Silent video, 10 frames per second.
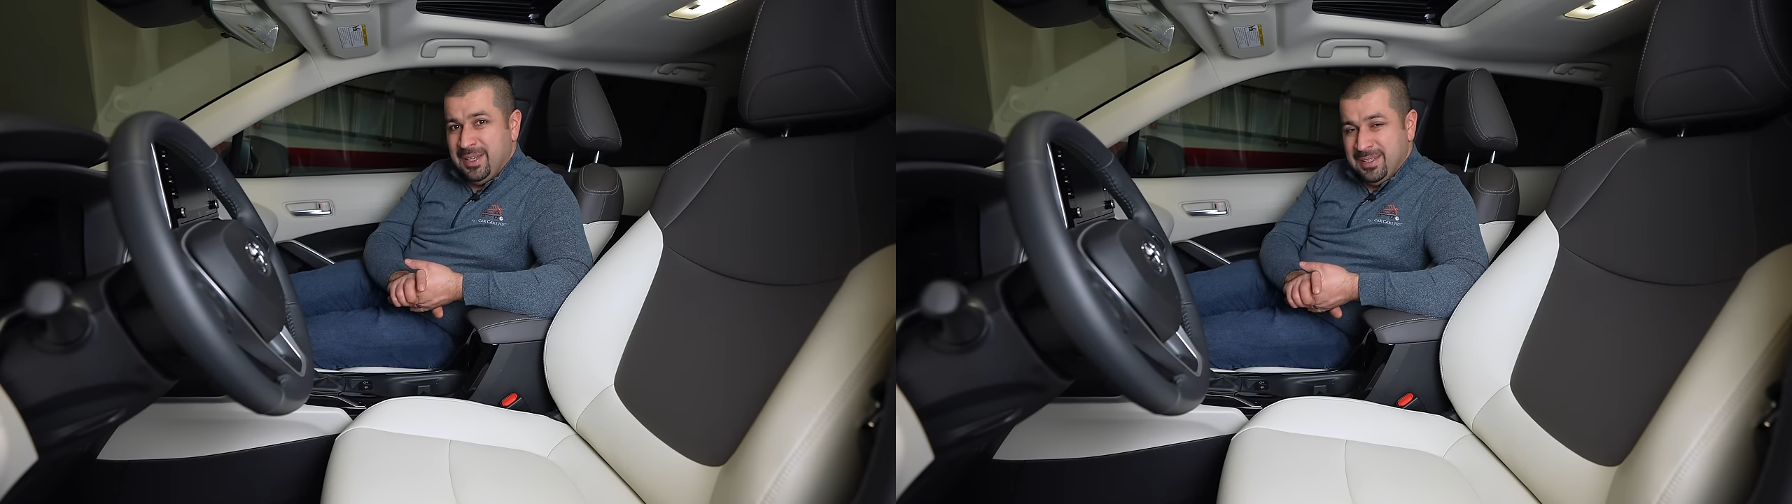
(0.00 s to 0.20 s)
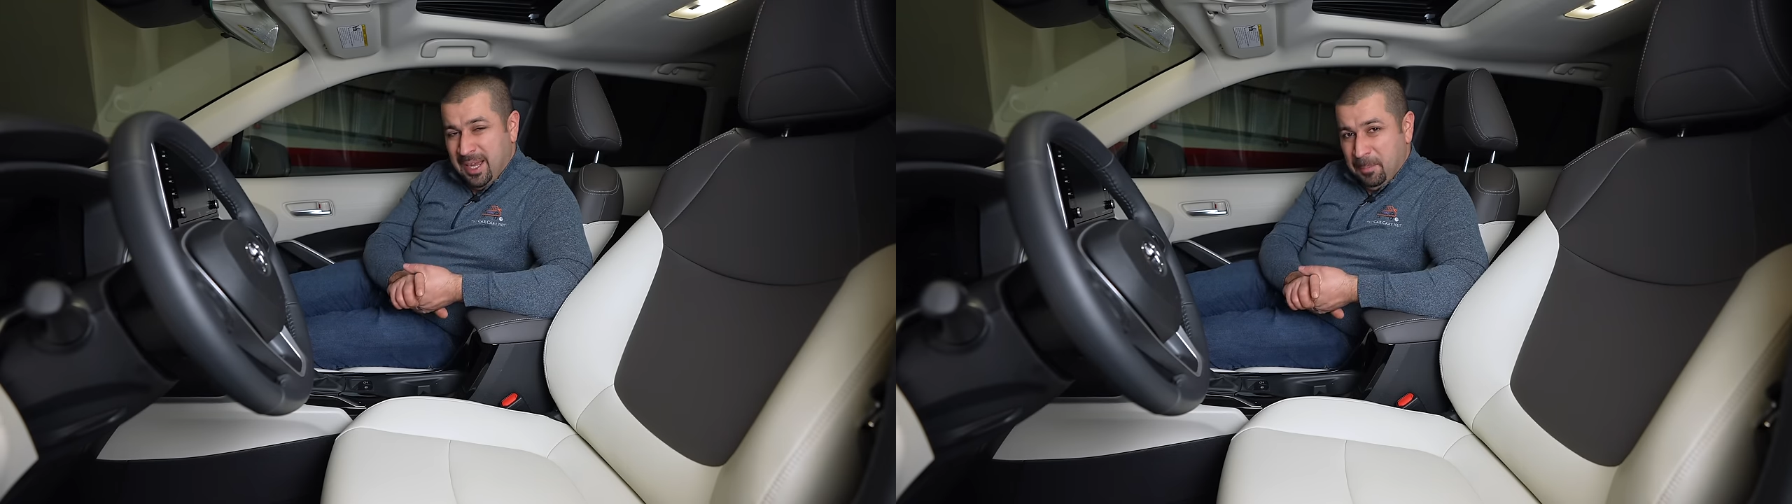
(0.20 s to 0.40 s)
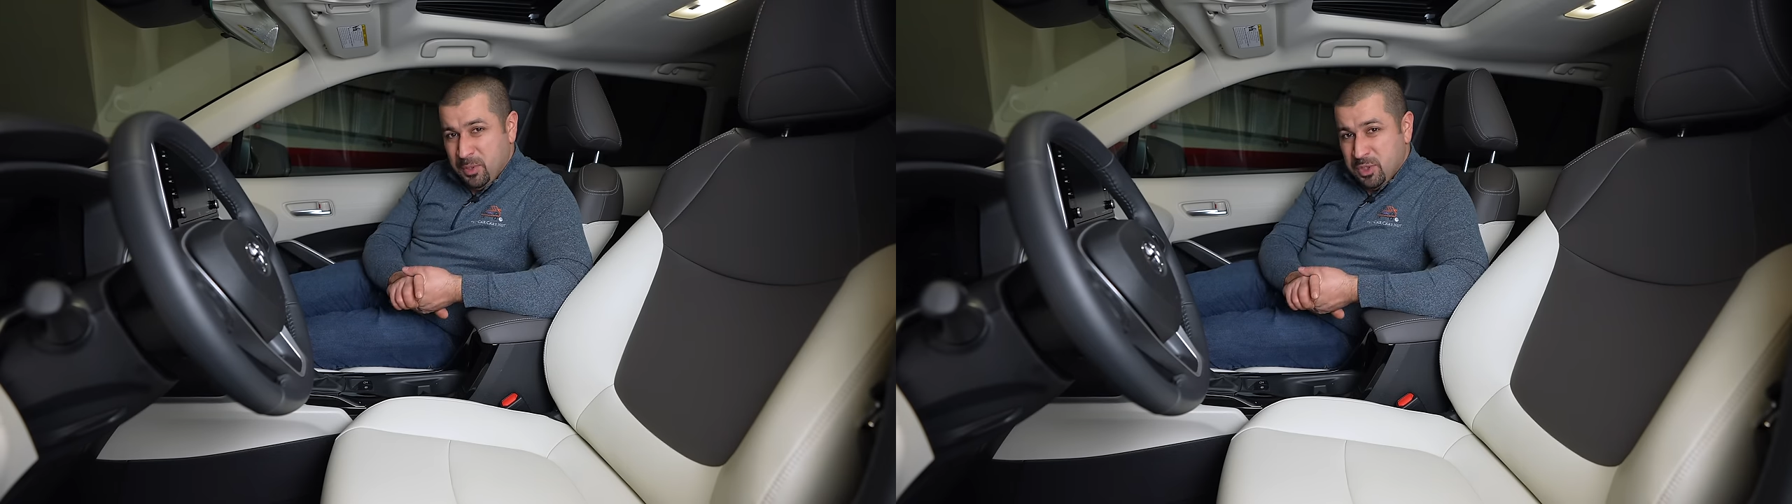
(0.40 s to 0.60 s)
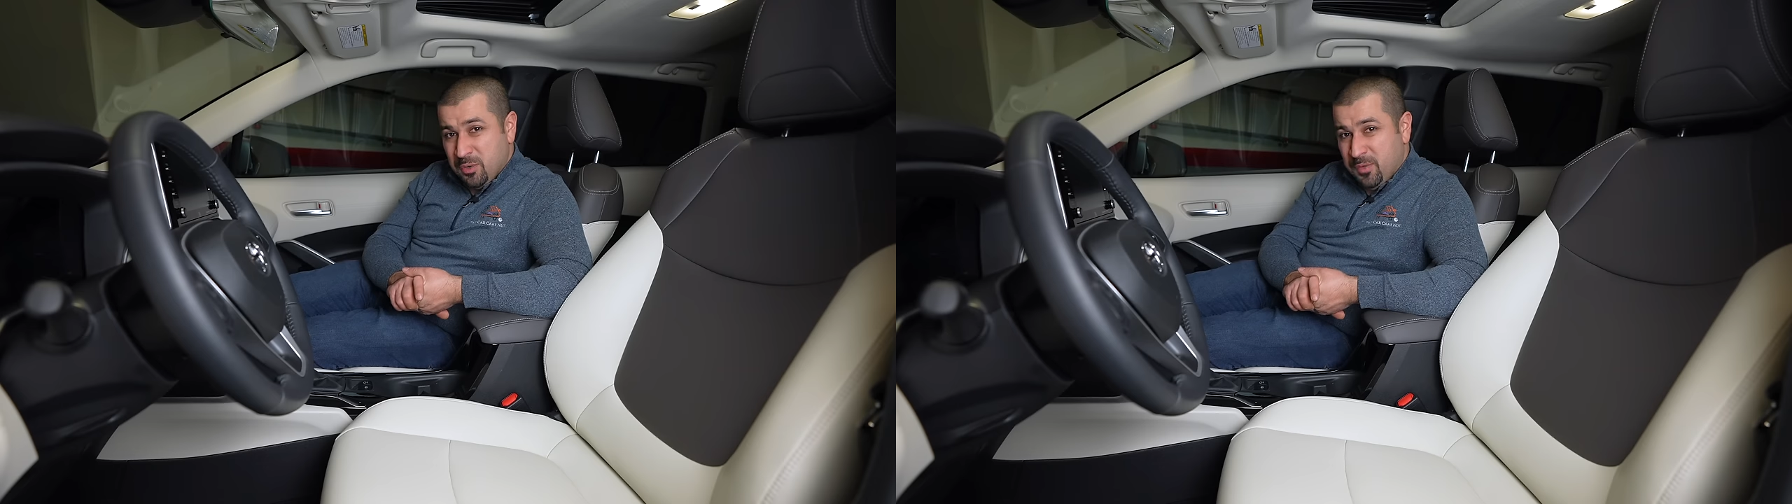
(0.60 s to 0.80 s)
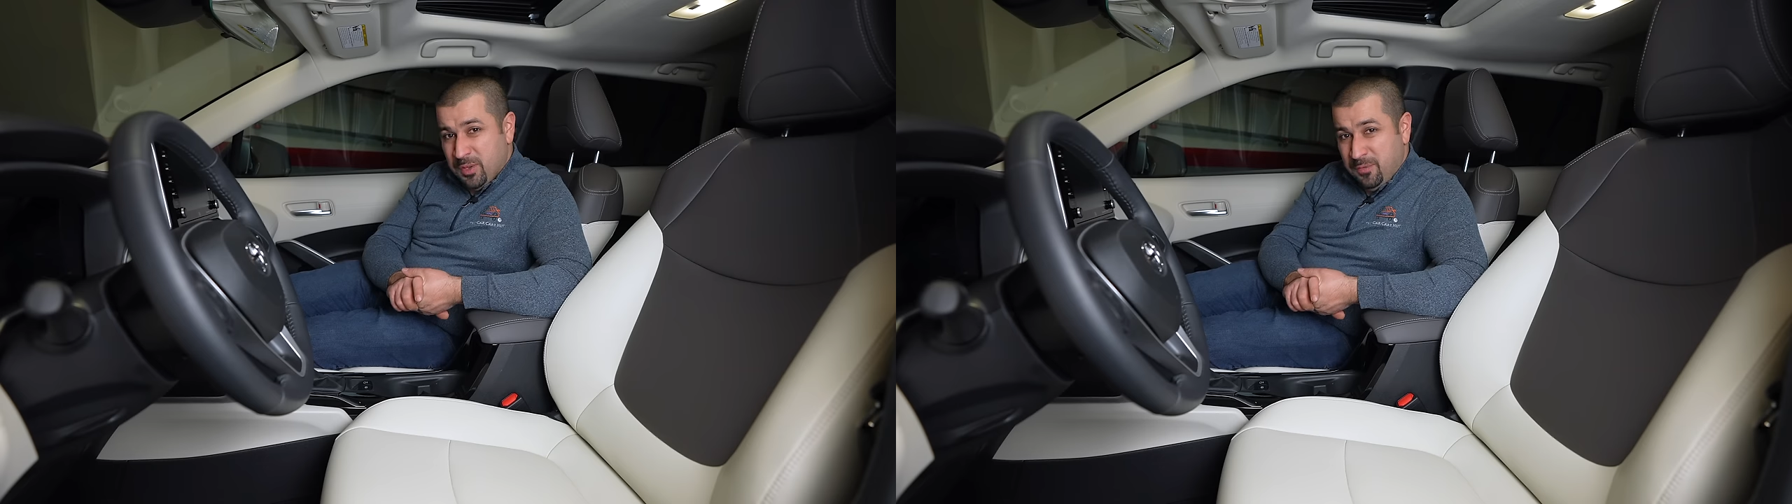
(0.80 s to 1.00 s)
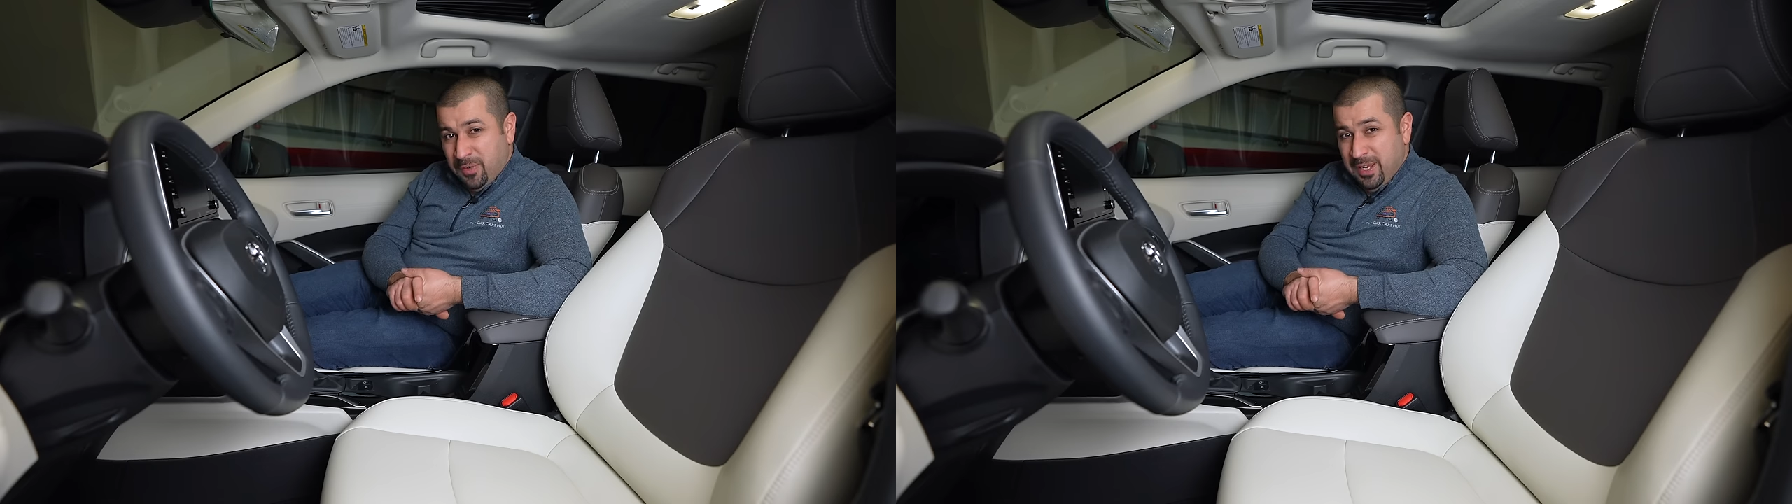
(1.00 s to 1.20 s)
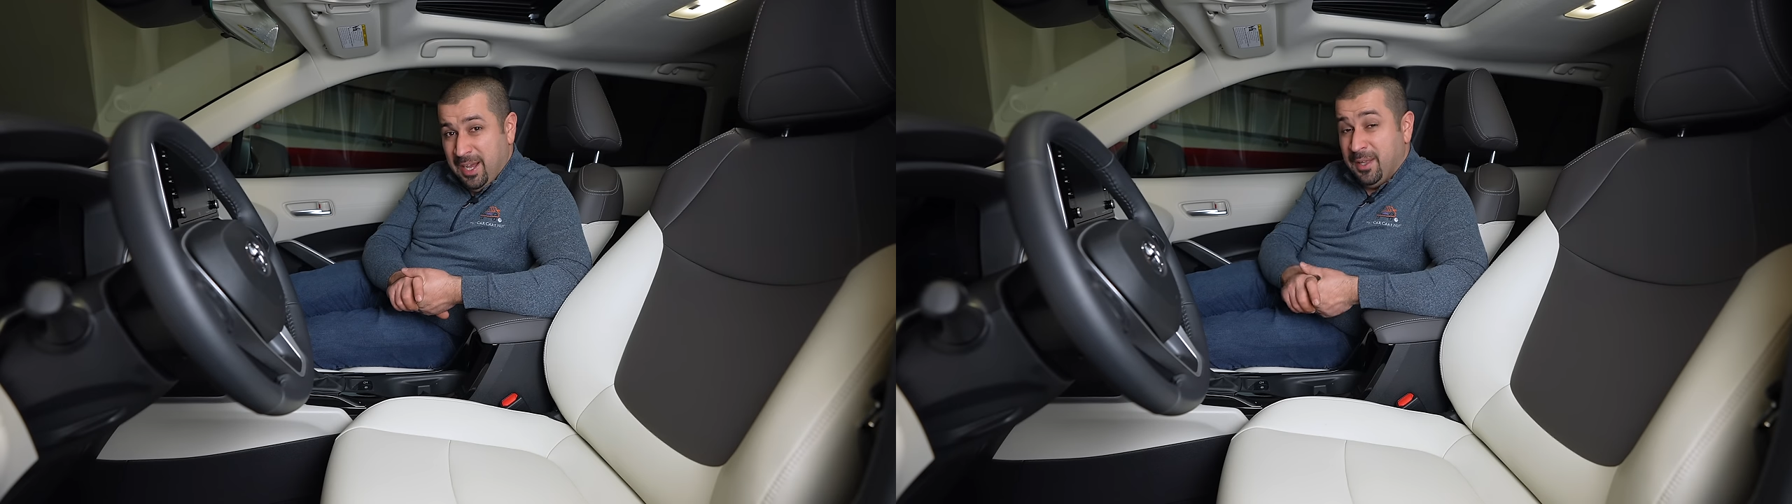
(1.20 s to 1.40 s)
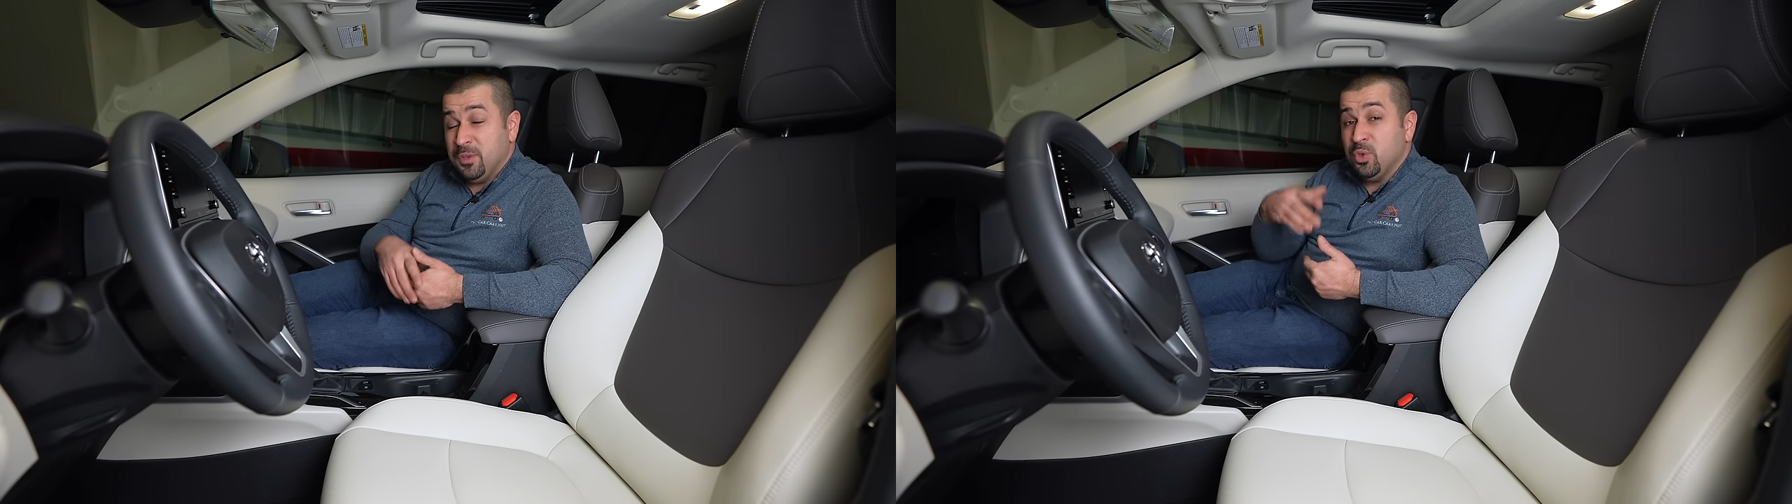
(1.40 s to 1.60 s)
temperature for the Freon